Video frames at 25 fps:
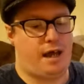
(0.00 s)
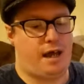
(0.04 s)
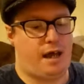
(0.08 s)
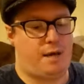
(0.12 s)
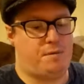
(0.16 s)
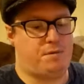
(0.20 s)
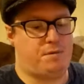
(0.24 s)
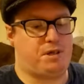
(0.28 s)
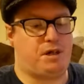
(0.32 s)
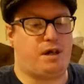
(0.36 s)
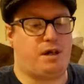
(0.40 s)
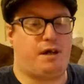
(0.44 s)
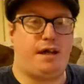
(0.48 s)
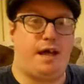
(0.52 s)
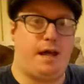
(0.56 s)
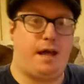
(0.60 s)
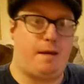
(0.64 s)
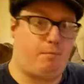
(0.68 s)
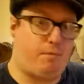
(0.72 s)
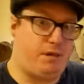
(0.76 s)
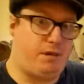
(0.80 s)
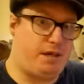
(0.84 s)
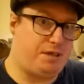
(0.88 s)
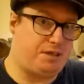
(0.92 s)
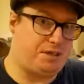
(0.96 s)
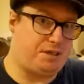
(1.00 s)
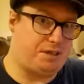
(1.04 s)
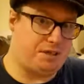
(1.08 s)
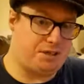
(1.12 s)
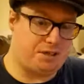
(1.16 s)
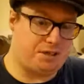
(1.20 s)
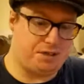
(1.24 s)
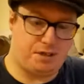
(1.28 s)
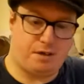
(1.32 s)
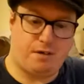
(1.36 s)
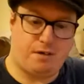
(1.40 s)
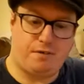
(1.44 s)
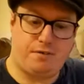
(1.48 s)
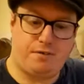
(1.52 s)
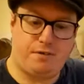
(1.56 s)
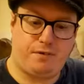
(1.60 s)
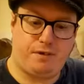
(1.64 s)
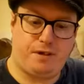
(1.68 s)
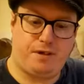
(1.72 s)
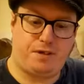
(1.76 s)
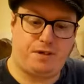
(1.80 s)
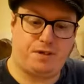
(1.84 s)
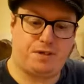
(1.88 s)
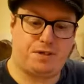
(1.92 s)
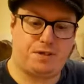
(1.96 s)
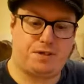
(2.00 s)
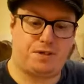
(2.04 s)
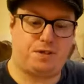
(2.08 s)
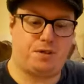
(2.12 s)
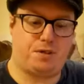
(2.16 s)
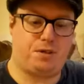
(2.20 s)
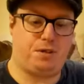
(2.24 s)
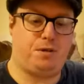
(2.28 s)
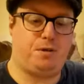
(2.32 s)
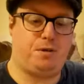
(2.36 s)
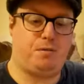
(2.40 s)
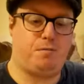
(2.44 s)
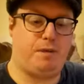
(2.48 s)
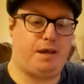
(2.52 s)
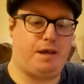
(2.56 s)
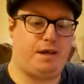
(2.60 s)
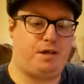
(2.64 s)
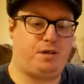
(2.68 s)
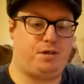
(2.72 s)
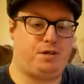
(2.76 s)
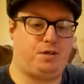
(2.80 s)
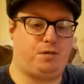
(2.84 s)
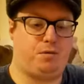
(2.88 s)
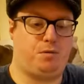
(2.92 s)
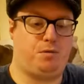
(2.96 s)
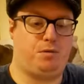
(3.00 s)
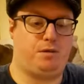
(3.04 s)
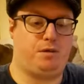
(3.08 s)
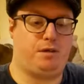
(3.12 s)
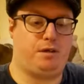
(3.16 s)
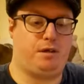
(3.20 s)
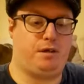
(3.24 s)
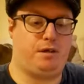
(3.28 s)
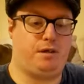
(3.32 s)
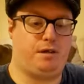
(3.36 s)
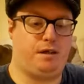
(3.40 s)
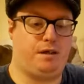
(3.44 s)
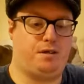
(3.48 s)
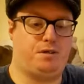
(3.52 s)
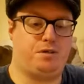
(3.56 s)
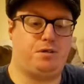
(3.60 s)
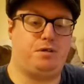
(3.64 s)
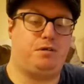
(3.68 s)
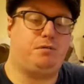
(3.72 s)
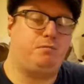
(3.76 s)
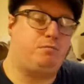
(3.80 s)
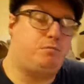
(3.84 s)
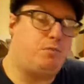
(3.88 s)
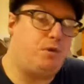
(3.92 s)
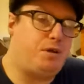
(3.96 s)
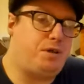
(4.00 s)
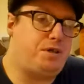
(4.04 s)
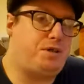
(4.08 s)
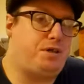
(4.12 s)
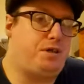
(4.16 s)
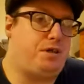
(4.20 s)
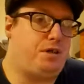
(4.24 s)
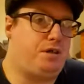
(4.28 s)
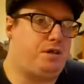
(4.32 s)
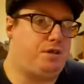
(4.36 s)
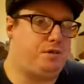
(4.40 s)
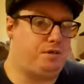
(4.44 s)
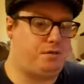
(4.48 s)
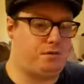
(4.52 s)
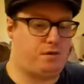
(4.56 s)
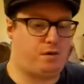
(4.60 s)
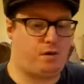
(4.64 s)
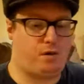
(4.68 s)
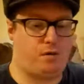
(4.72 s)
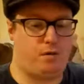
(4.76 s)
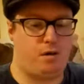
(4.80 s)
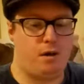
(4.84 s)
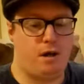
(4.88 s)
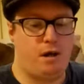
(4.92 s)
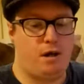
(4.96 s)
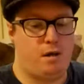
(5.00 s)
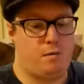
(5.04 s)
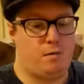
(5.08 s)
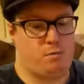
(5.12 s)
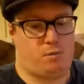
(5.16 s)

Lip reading: It's got emollients and softeners to make sure that there's good moisture control,